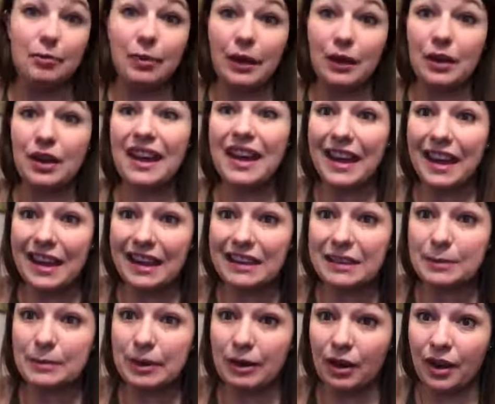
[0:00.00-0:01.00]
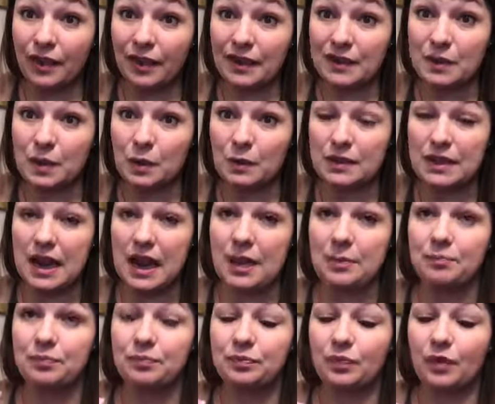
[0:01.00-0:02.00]
but it's been on this whole
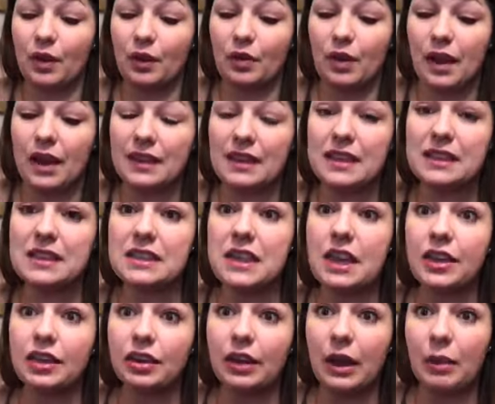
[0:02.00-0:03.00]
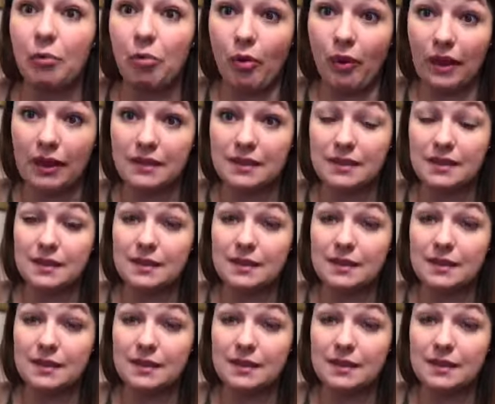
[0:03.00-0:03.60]
time, okay? And that's another great point.